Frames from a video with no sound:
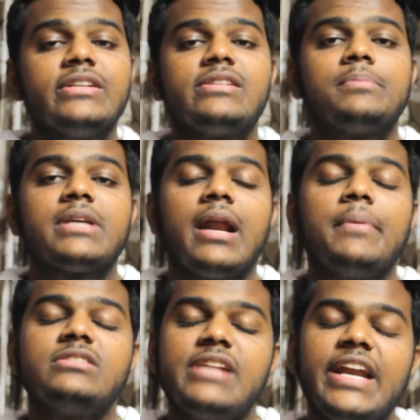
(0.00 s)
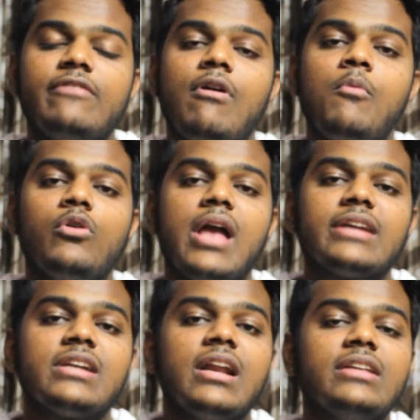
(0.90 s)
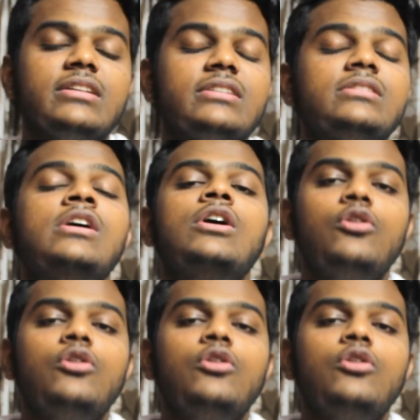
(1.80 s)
the subscribe button. Stay tuned for more reaction like this.